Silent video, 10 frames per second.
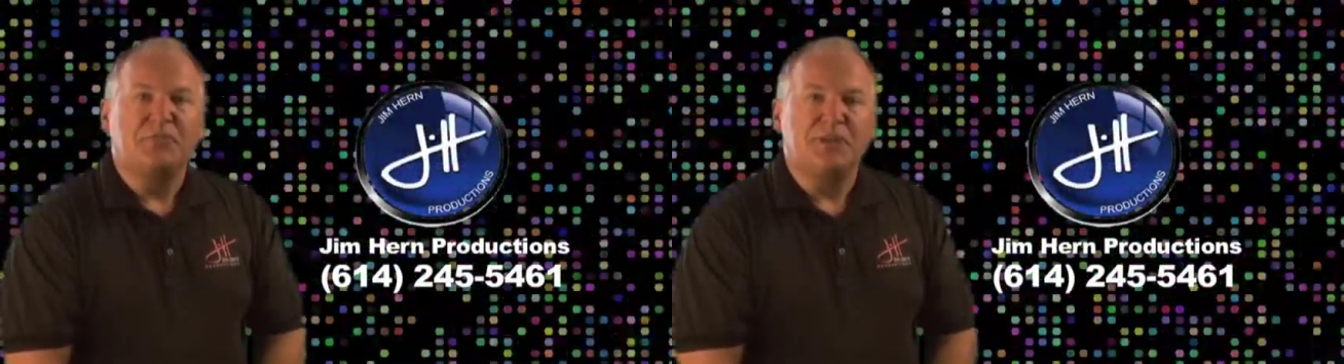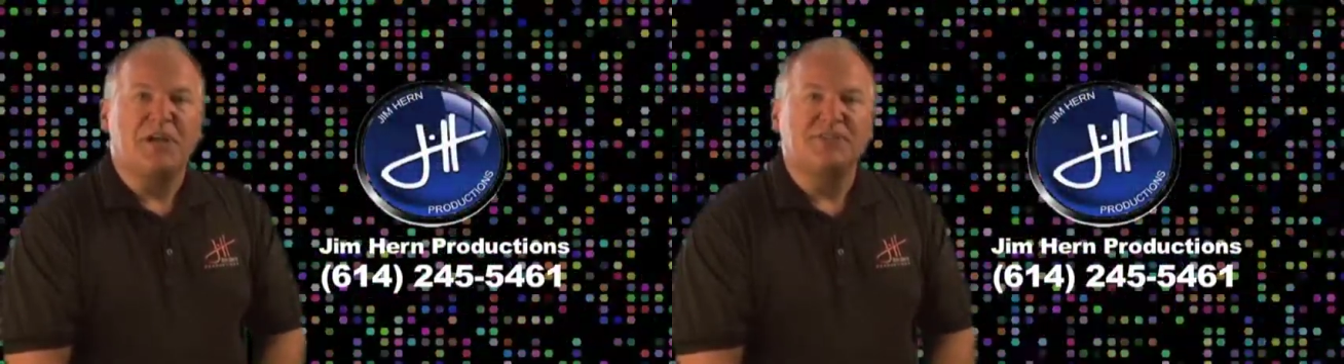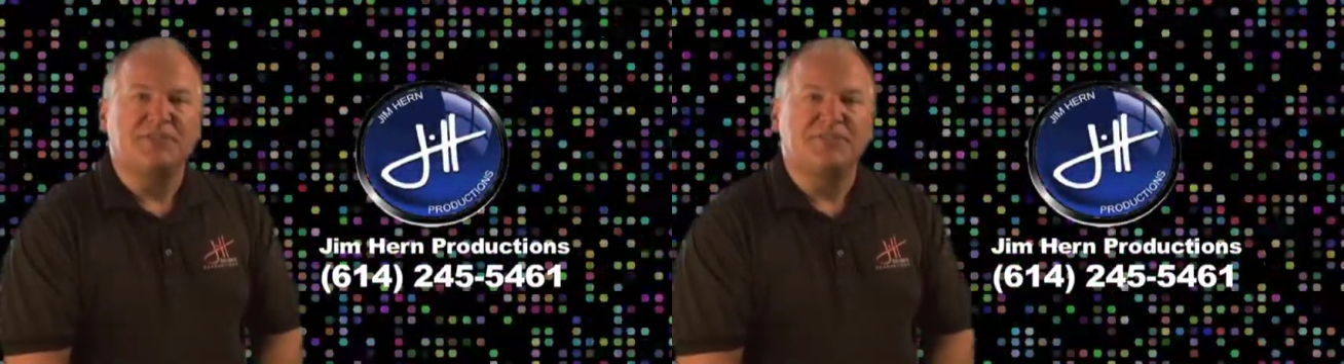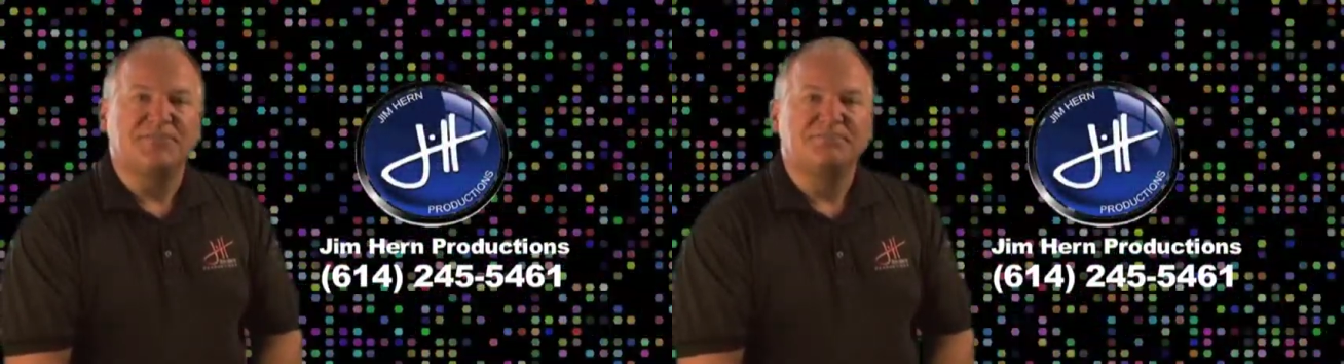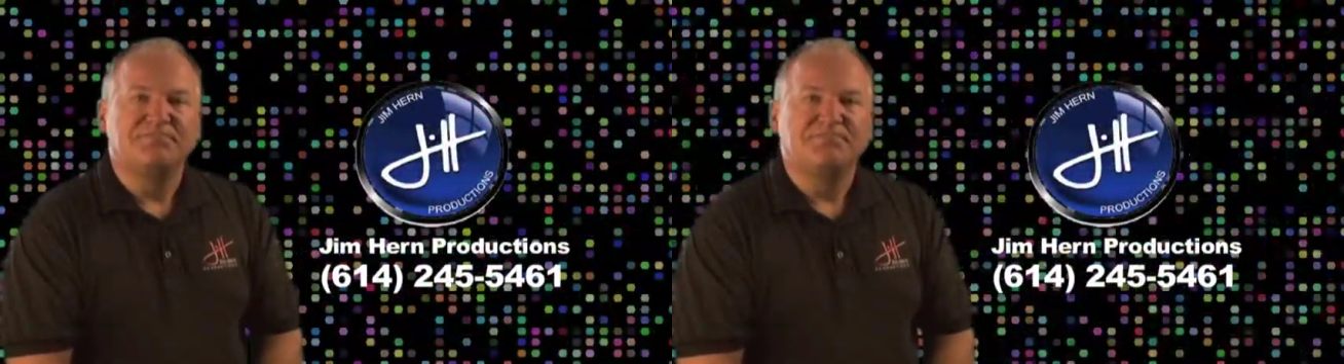Productions.
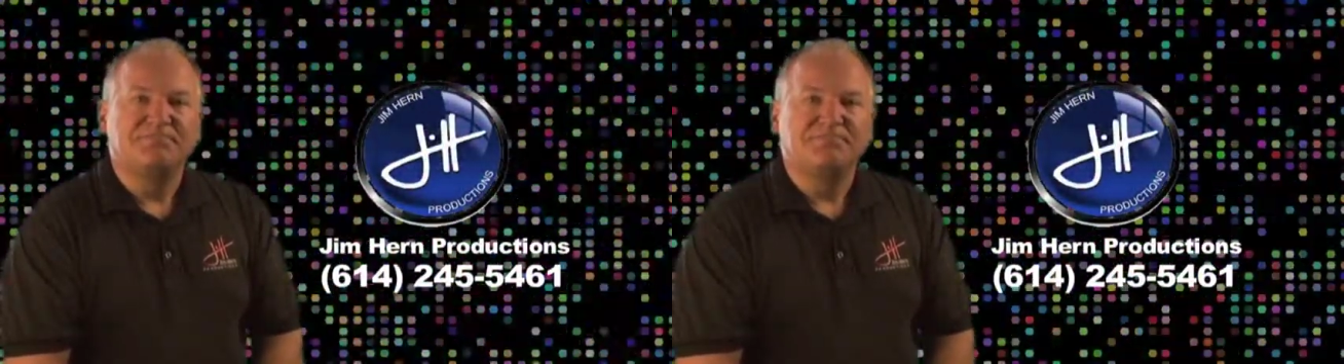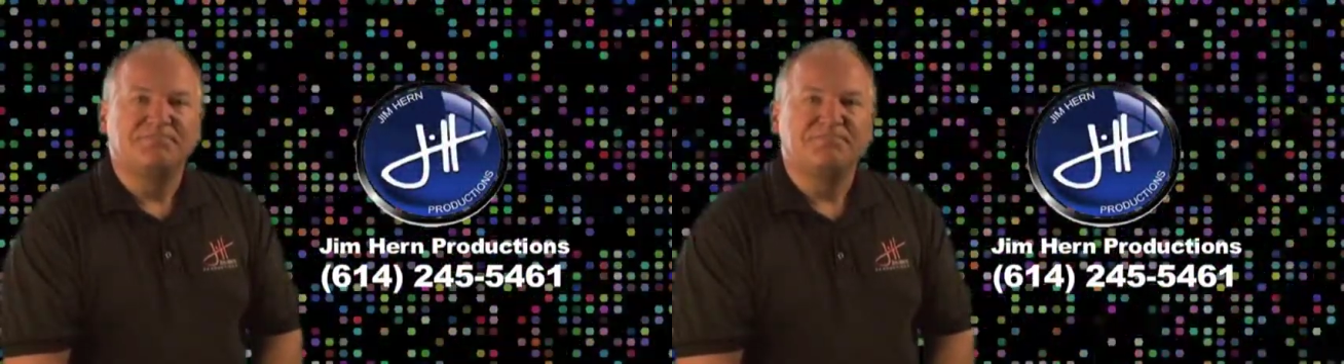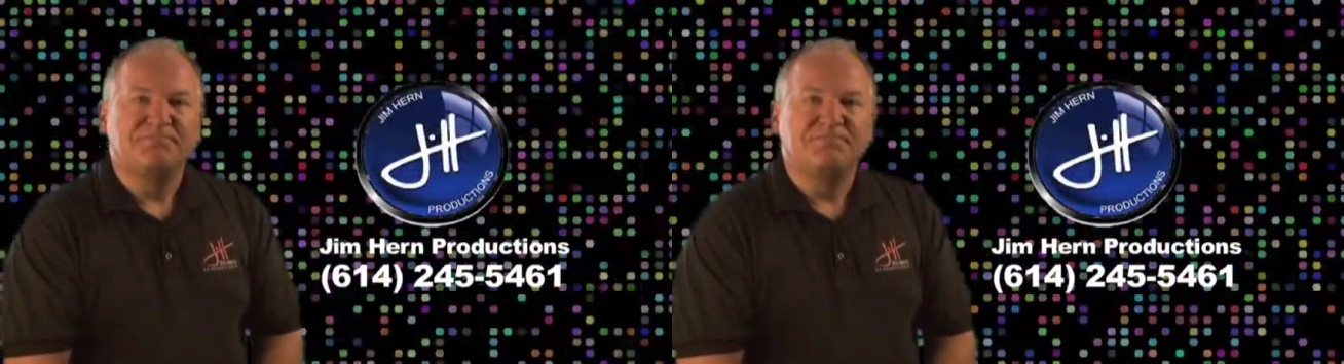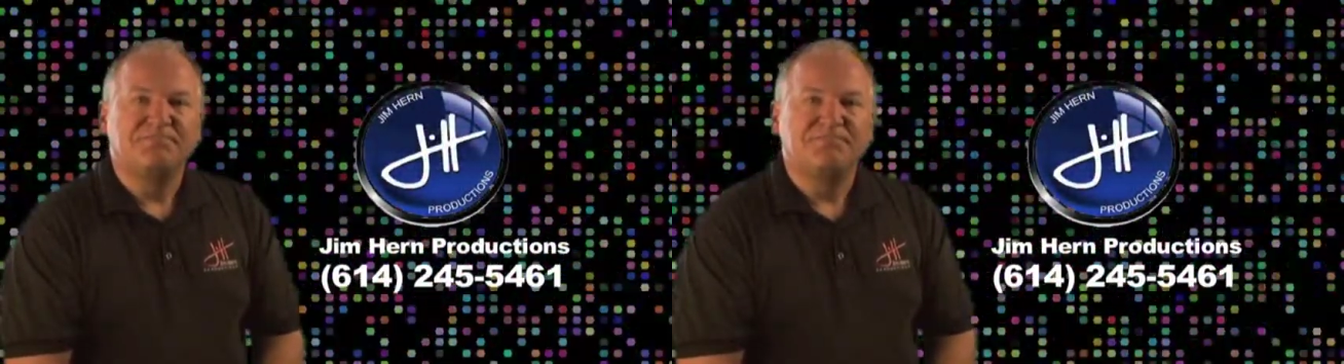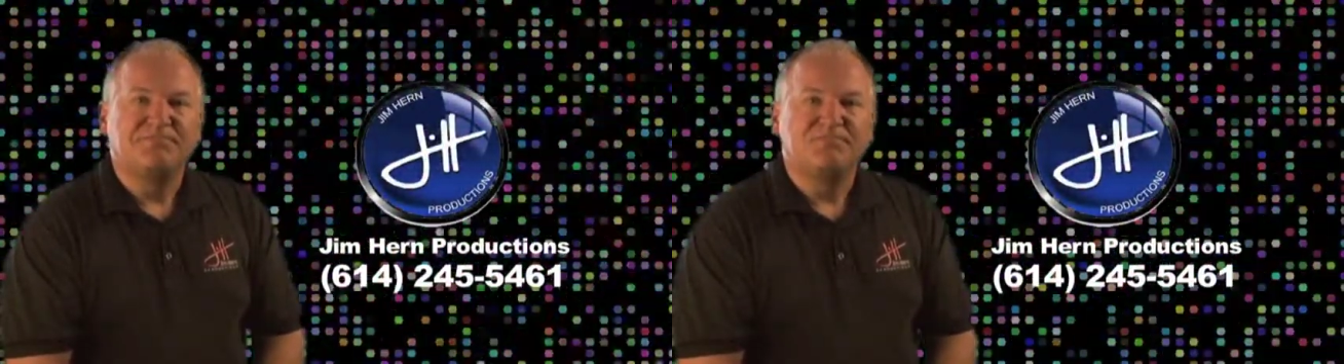
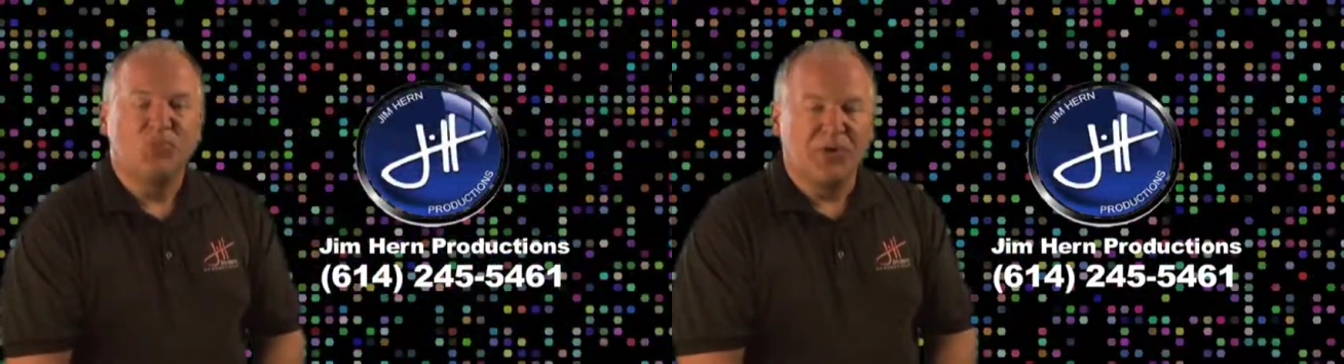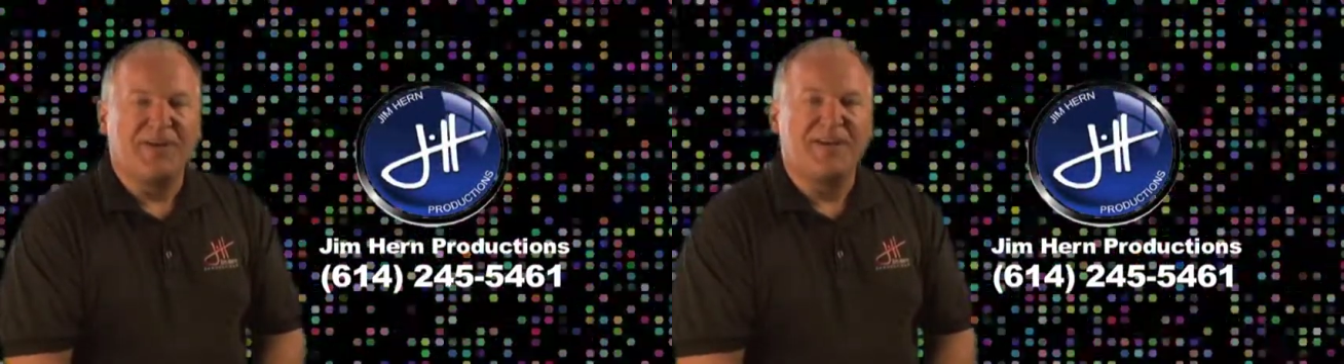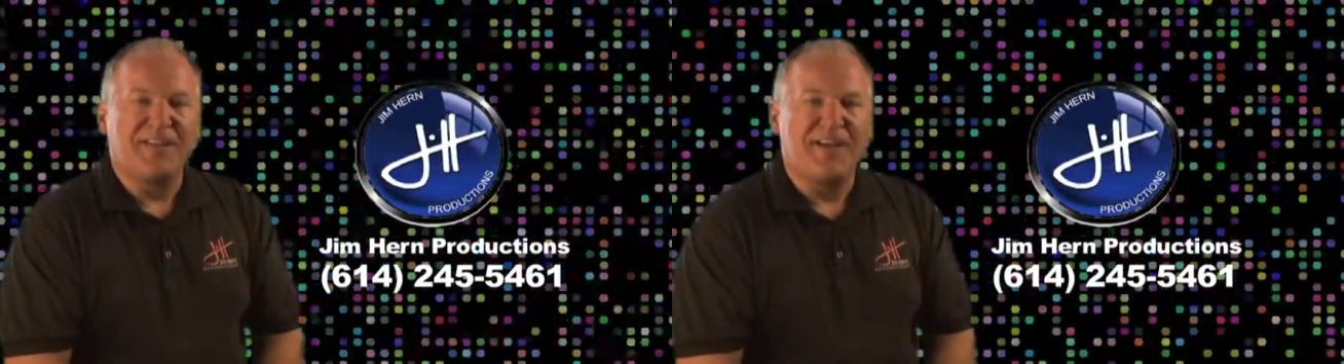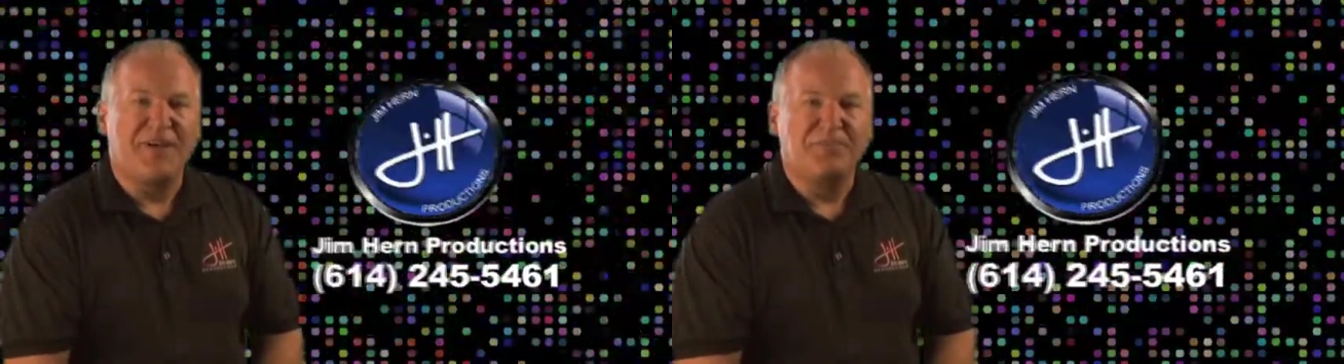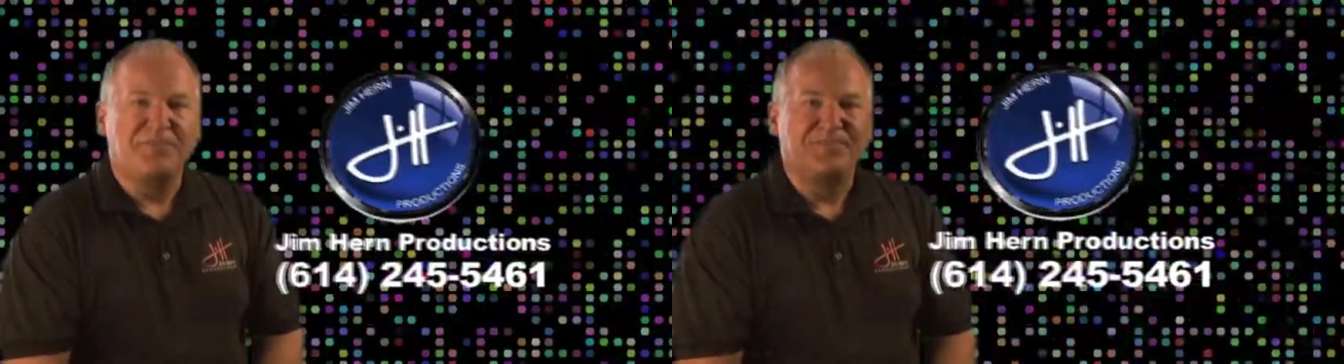We're here to help.